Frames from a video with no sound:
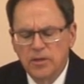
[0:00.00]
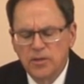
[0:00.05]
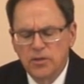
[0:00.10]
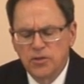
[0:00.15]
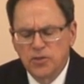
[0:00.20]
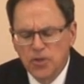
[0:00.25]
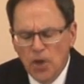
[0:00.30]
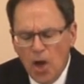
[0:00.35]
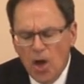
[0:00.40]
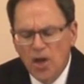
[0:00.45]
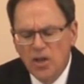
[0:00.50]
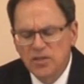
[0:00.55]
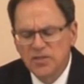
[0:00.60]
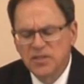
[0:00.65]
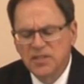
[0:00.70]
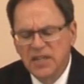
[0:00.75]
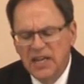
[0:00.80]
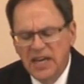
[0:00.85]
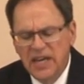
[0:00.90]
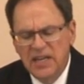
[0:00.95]

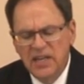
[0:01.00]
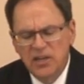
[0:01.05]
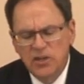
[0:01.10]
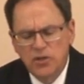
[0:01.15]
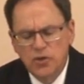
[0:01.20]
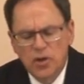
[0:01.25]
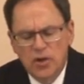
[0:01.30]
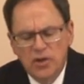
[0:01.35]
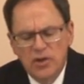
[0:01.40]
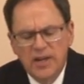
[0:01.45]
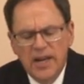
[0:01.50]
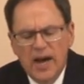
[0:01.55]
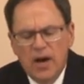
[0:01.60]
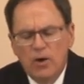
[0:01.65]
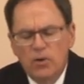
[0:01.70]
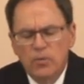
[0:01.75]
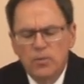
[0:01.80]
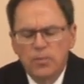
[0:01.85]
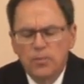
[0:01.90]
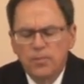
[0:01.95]
Saul's need, it turned
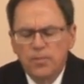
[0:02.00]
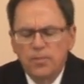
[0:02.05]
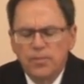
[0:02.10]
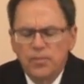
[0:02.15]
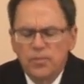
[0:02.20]
out,